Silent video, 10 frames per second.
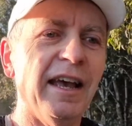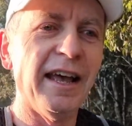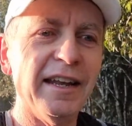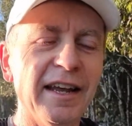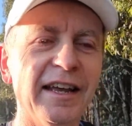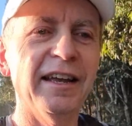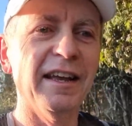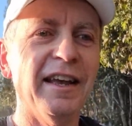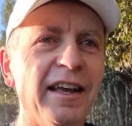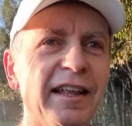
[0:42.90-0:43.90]
And
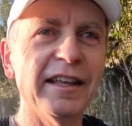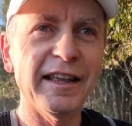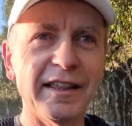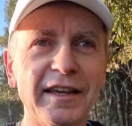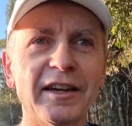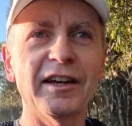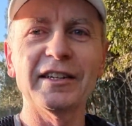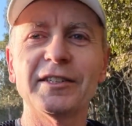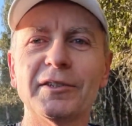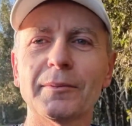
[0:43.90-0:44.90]
the other thing I'd
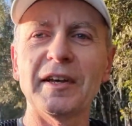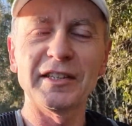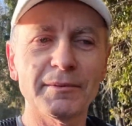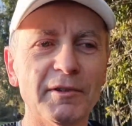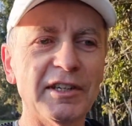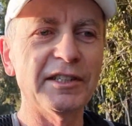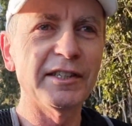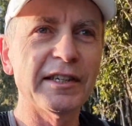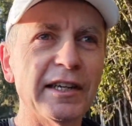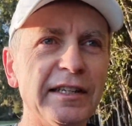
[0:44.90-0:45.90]
like to talk about this morning is
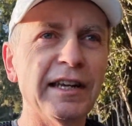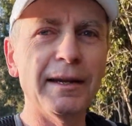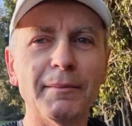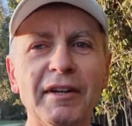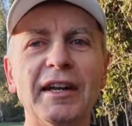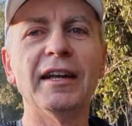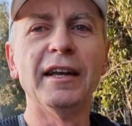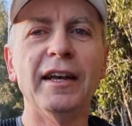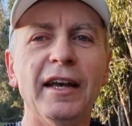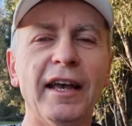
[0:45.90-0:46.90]
just contentment,
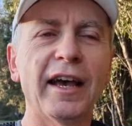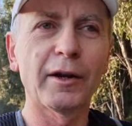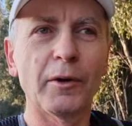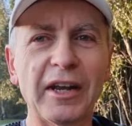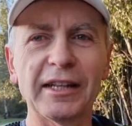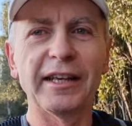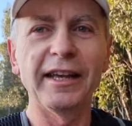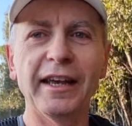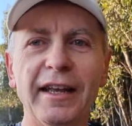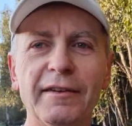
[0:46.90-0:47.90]
how
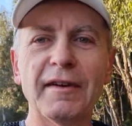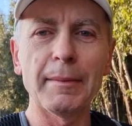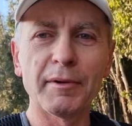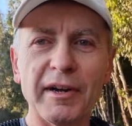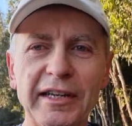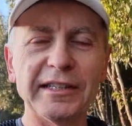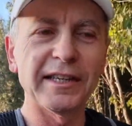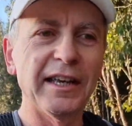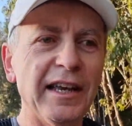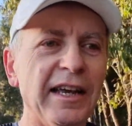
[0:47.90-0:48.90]
quickly it
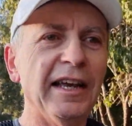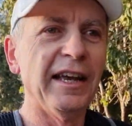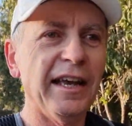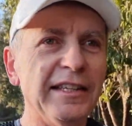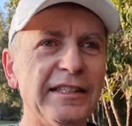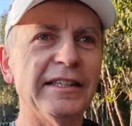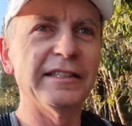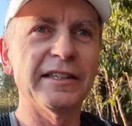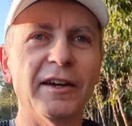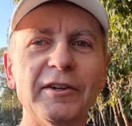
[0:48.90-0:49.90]
evaporates. It's
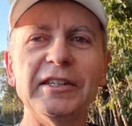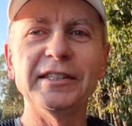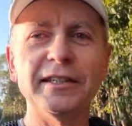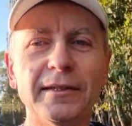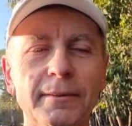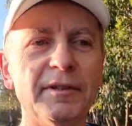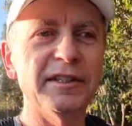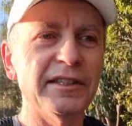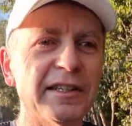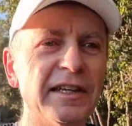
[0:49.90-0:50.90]
just so easy to be
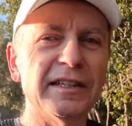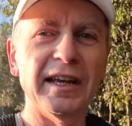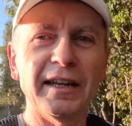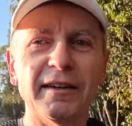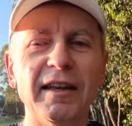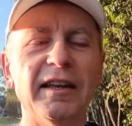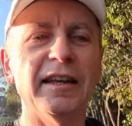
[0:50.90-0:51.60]
discontent.